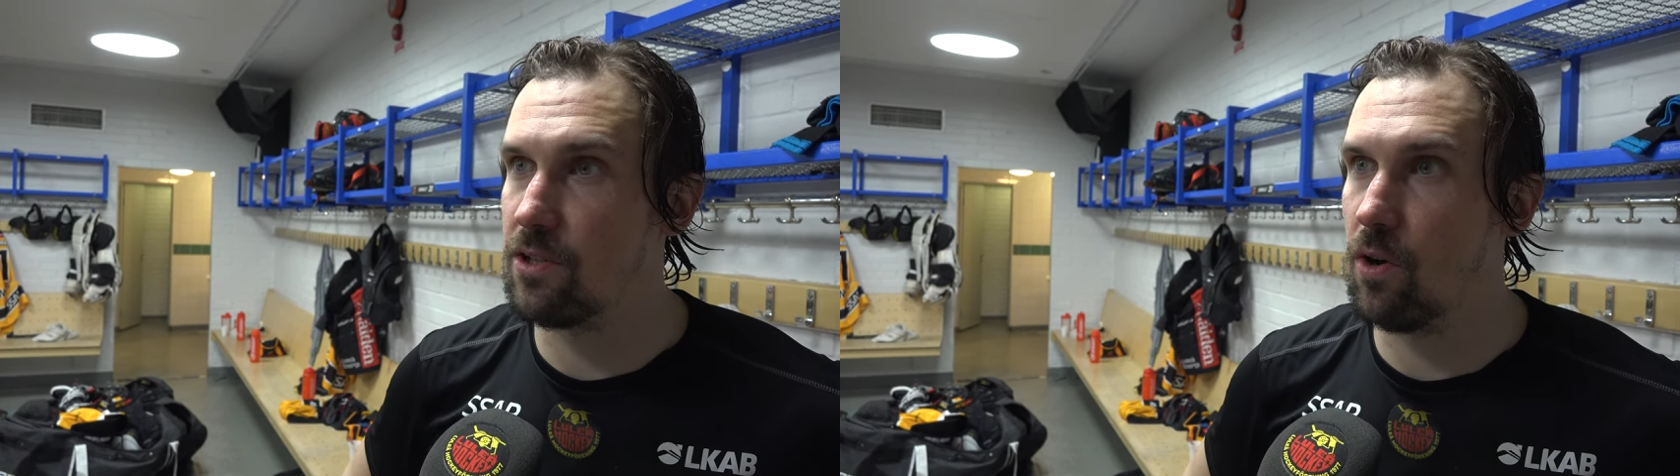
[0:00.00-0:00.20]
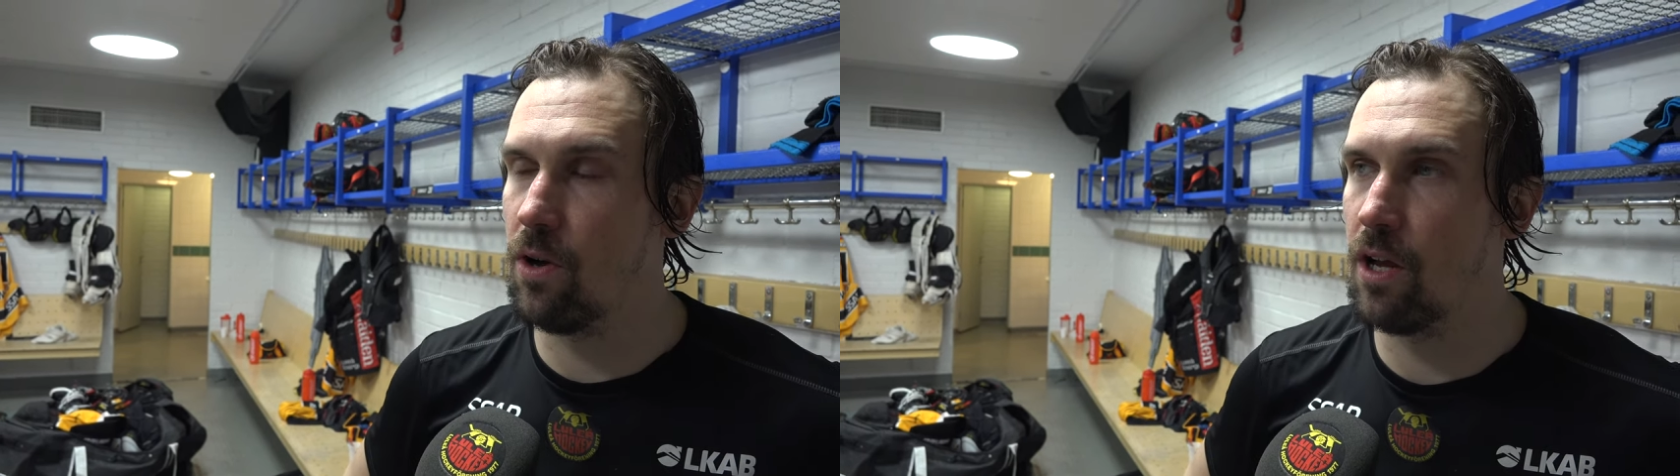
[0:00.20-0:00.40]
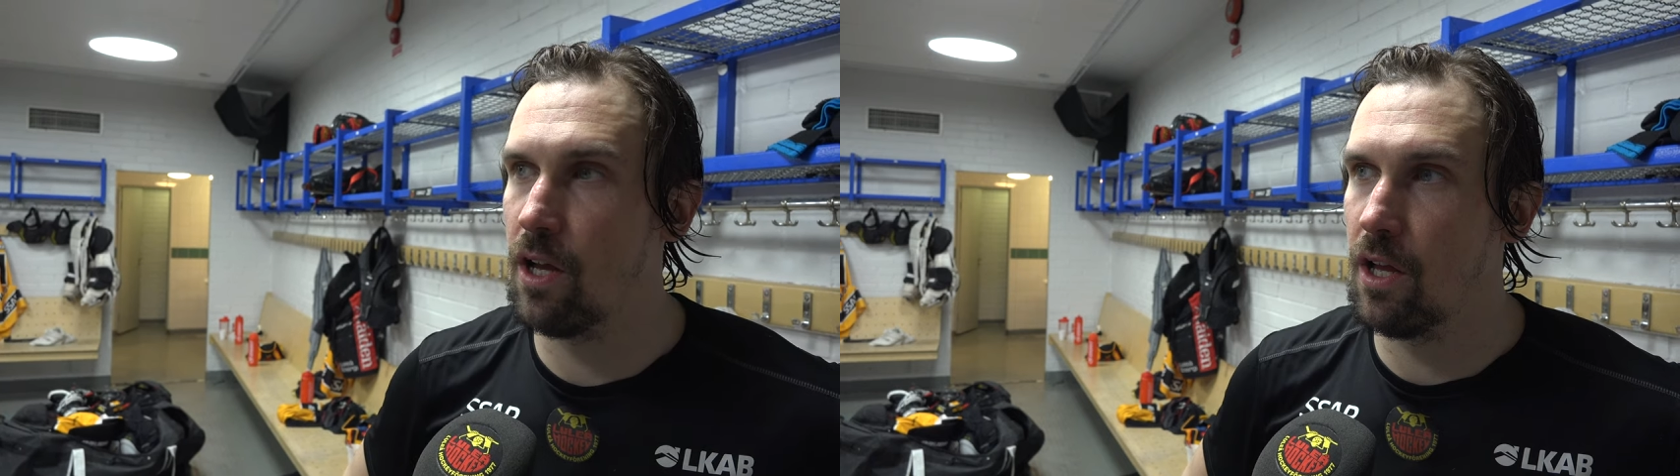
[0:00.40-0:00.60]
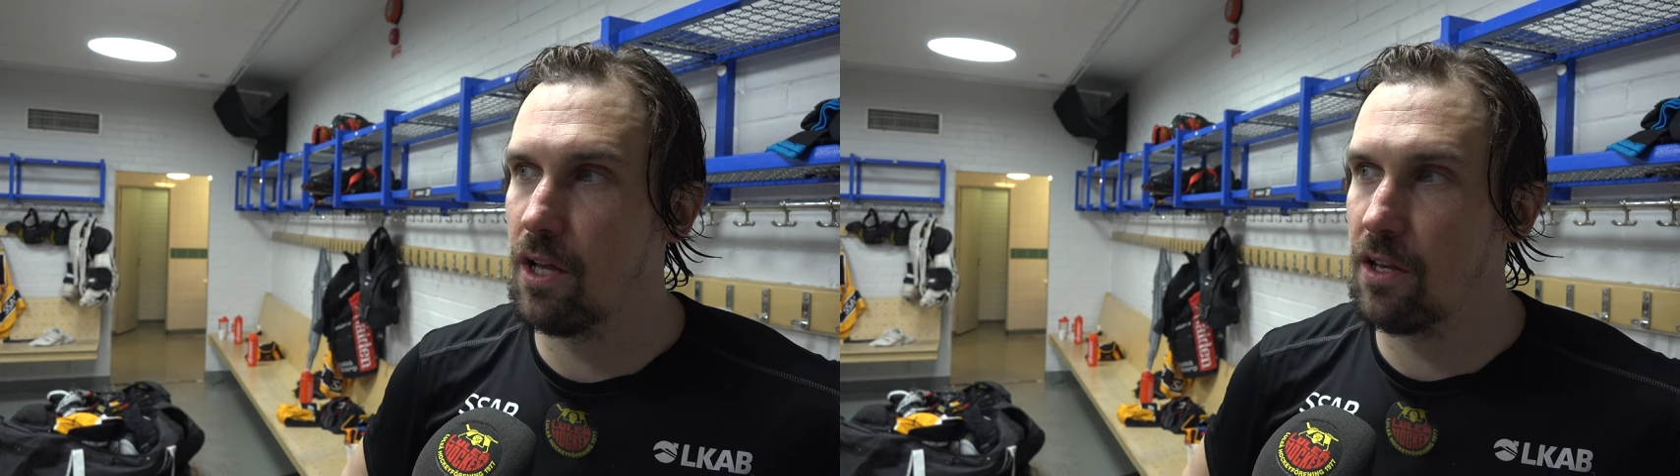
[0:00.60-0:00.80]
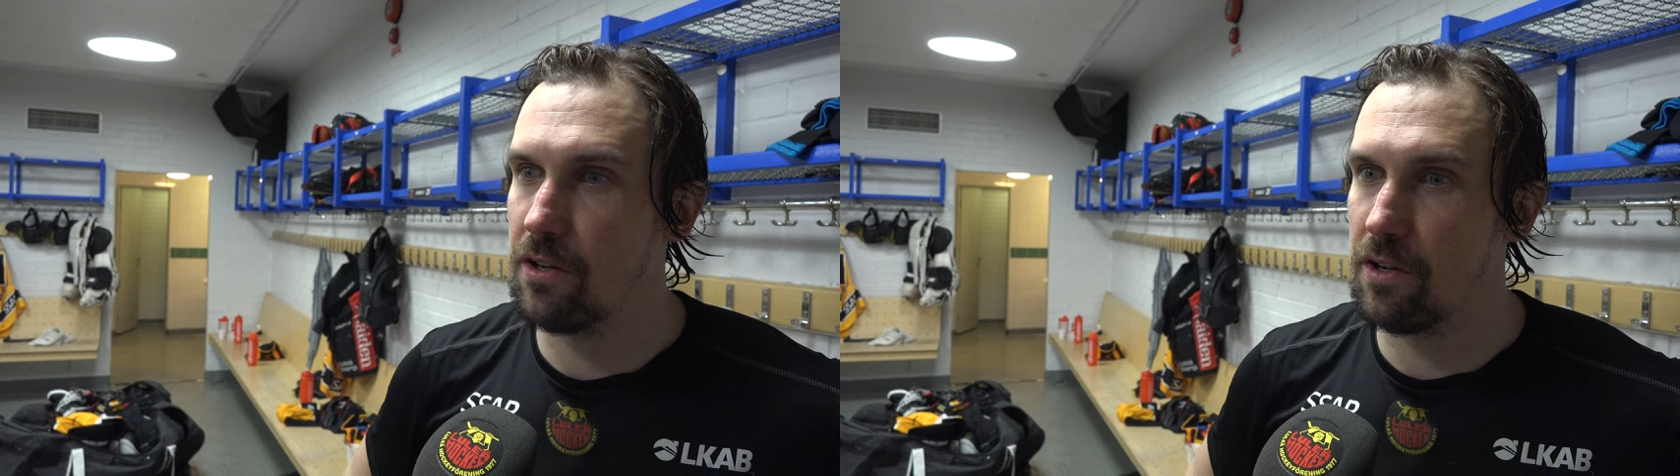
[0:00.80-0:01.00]
So,
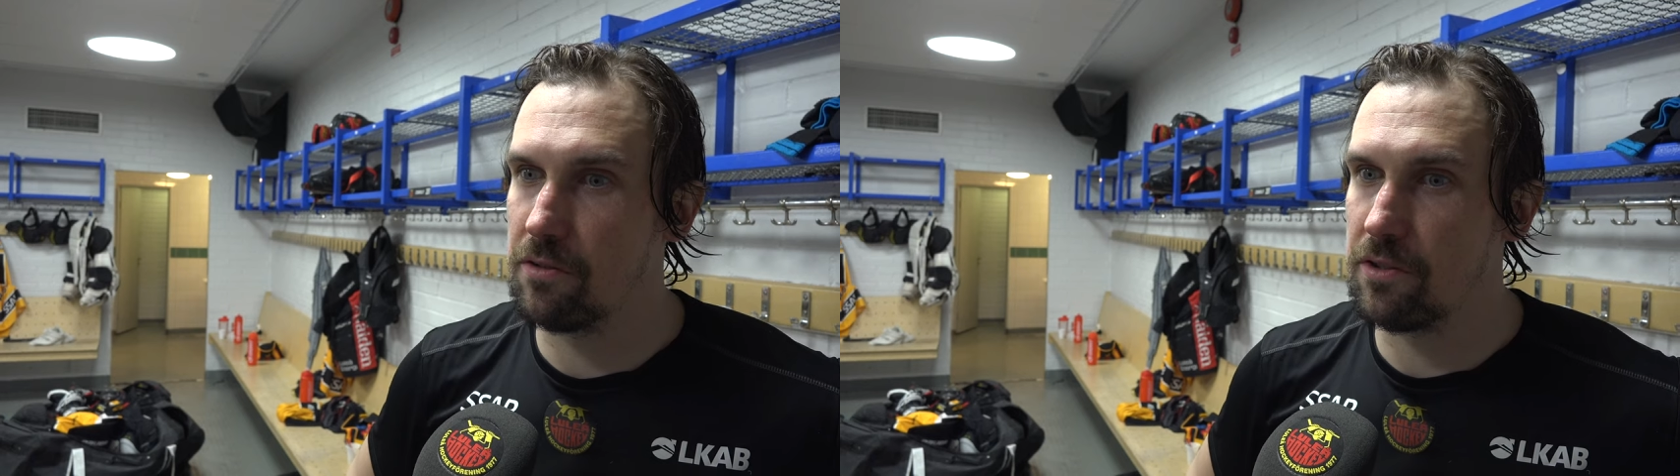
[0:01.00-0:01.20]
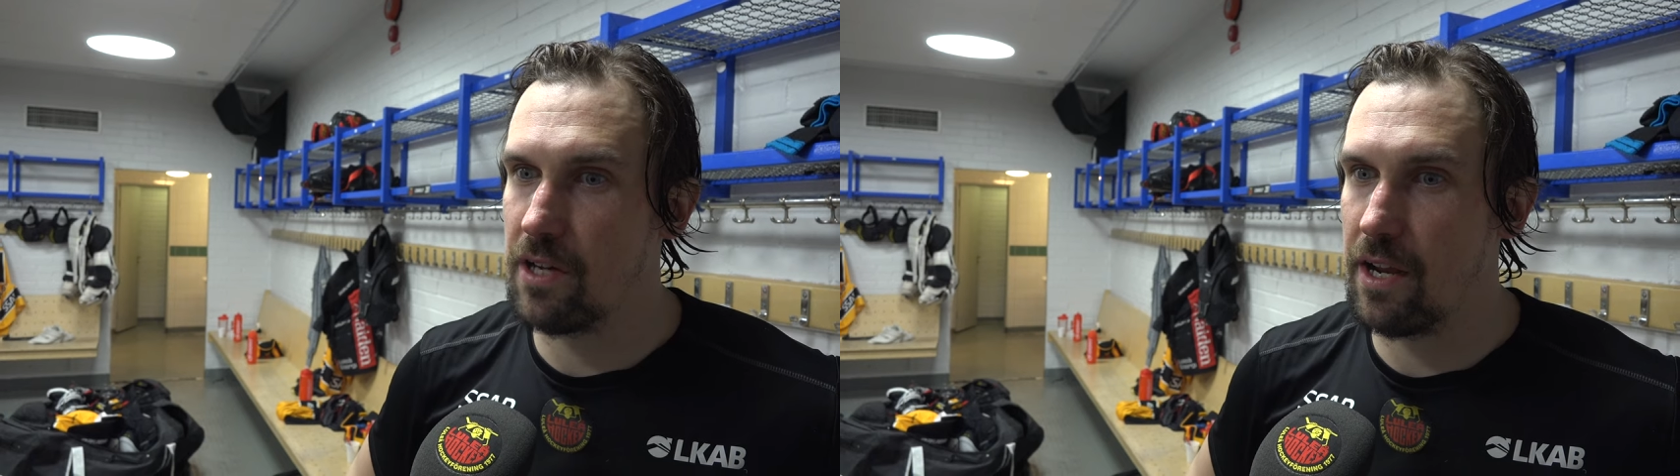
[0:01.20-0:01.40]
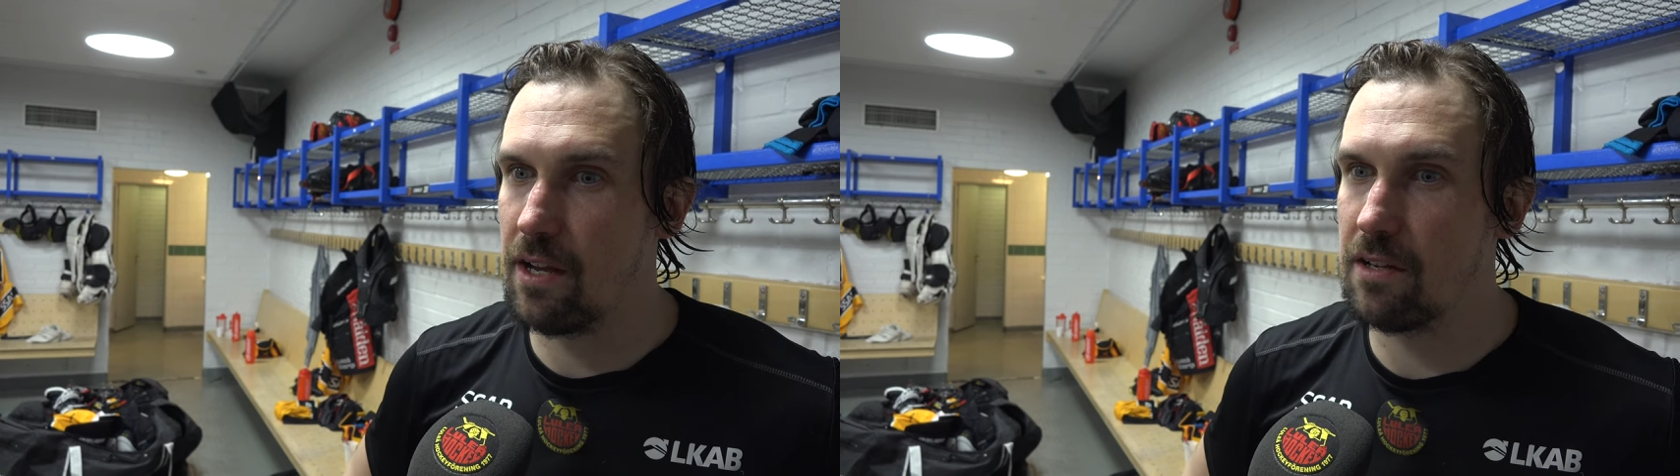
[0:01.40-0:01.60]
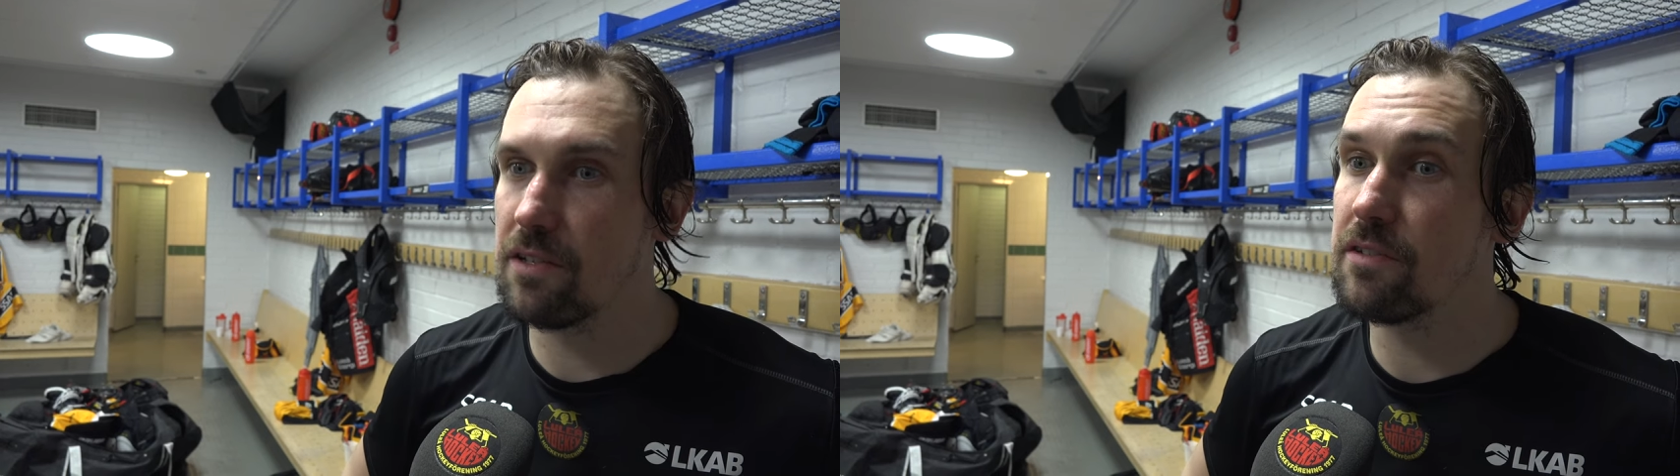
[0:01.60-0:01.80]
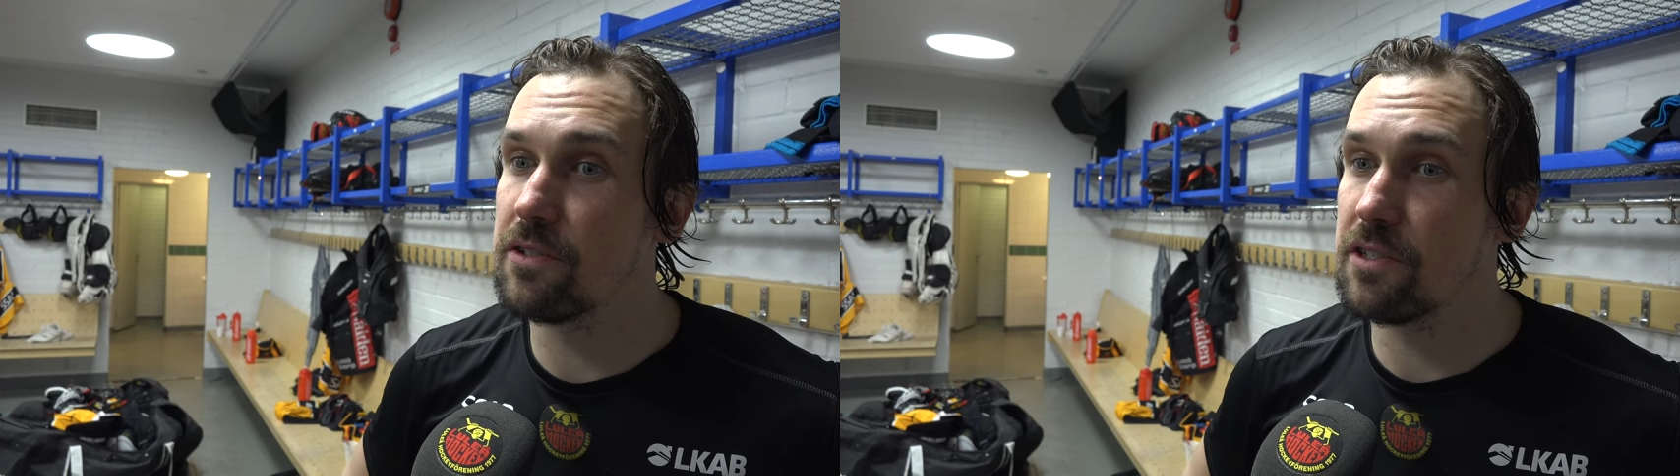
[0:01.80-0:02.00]
you know, you try to
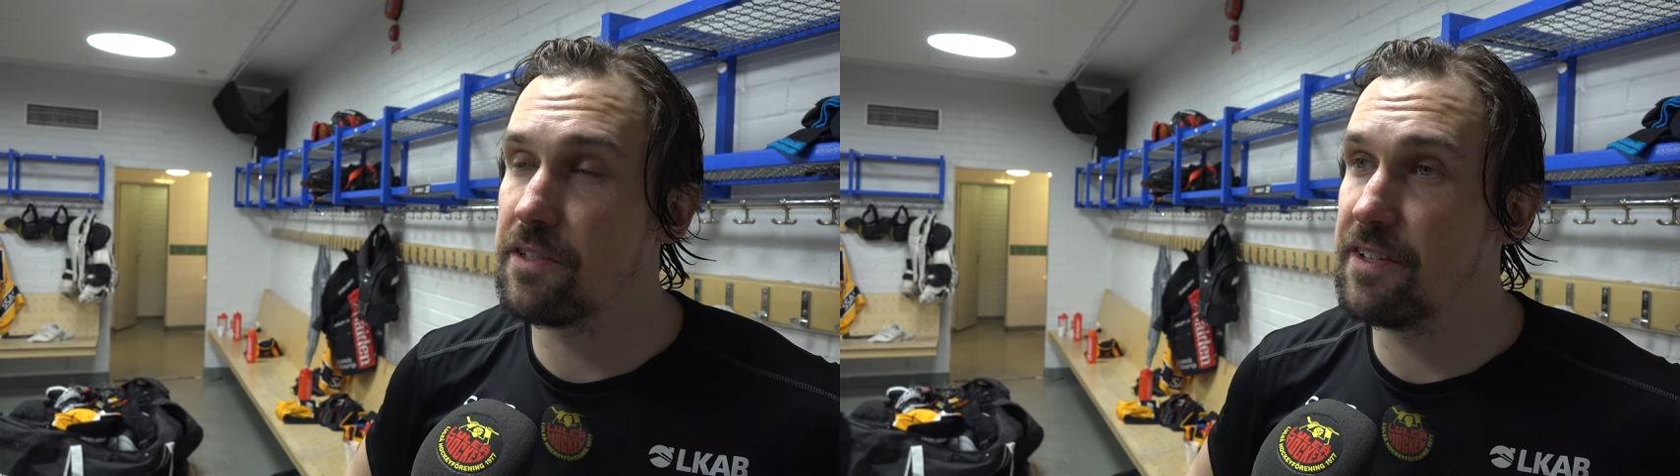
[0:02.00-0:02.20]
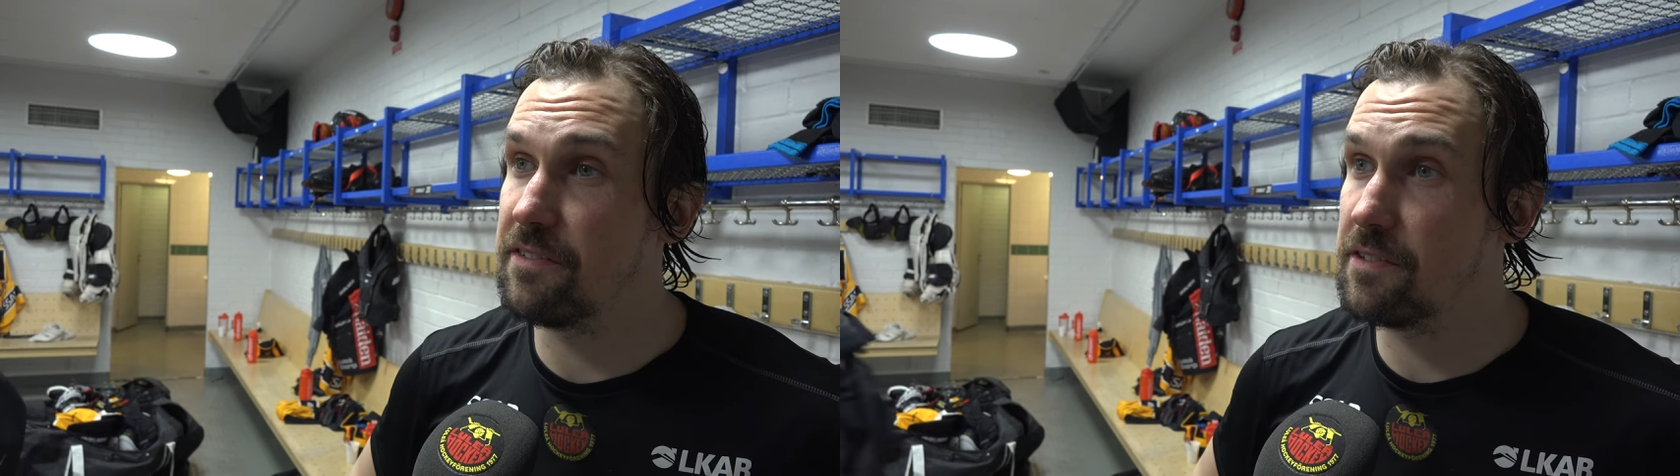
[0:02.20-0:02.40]
just